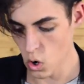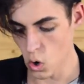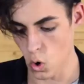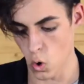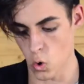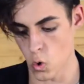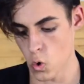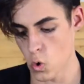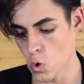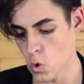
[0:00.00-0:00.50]

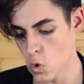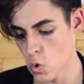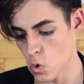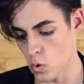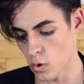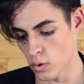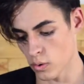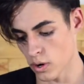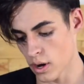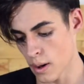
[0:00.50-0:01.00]

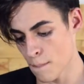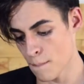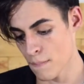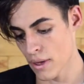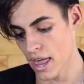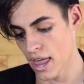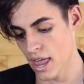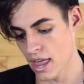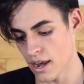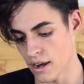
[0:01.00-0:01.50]
Oh, a
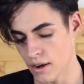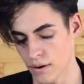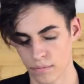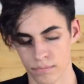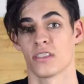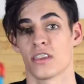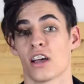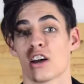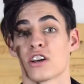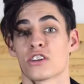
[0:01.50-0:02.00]
pen.
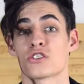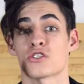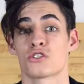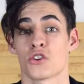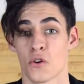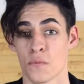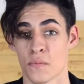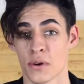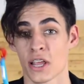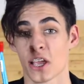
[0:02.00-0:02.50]
There are
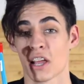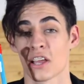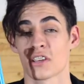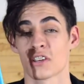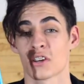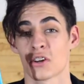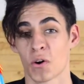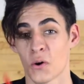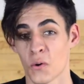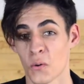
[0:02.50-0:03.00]
so many
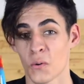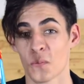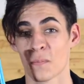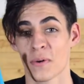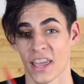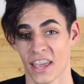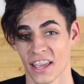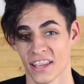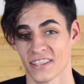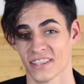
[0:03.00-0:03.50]
cool
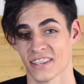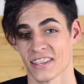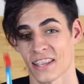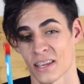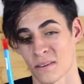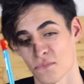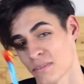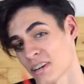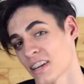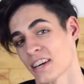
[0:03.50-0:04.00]
pens at
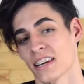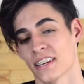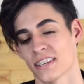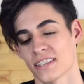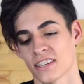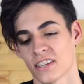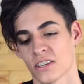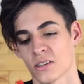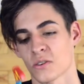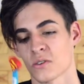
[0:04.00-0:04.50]
that
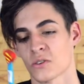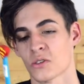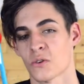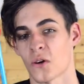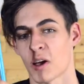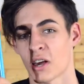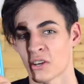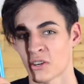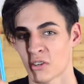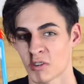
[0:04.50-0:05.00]
place. So
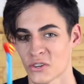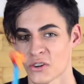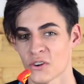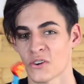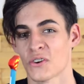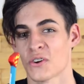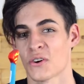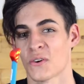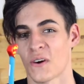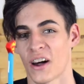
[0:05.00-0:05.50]
I
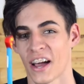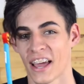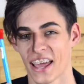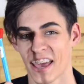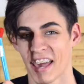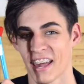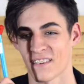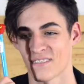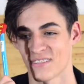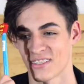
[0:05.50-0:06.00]
don't know why I
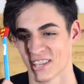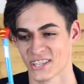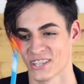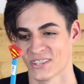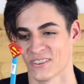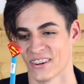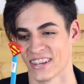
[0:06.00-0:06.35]
have this